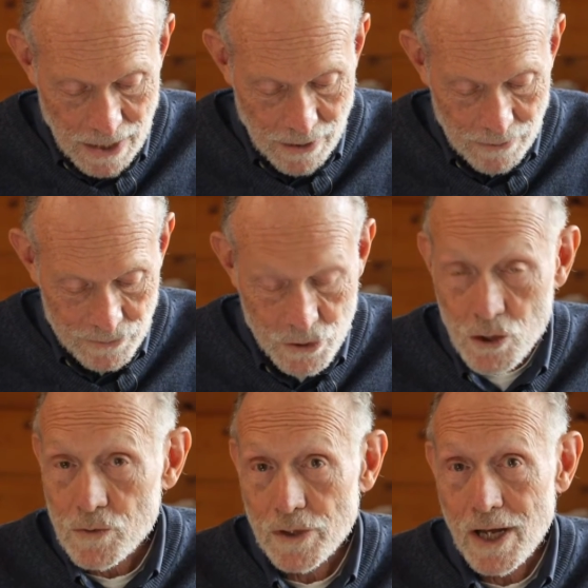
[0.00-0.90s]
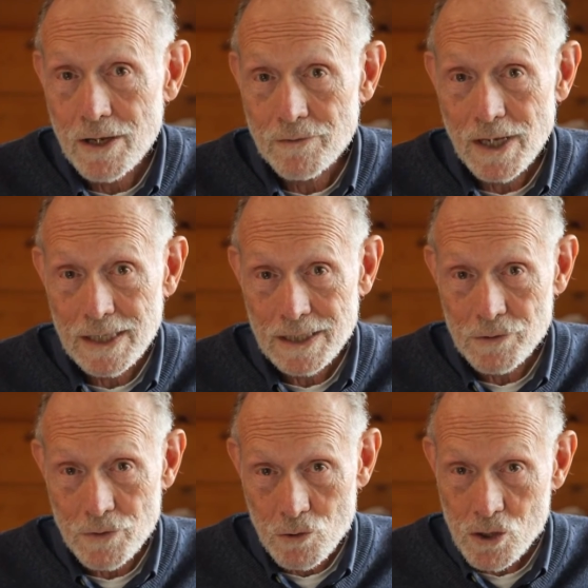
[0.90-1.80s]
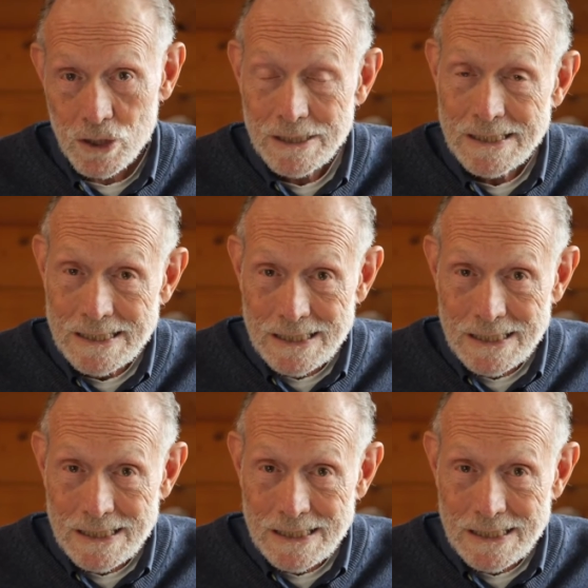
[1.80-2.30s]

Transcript: of Search for Nonviolent Future,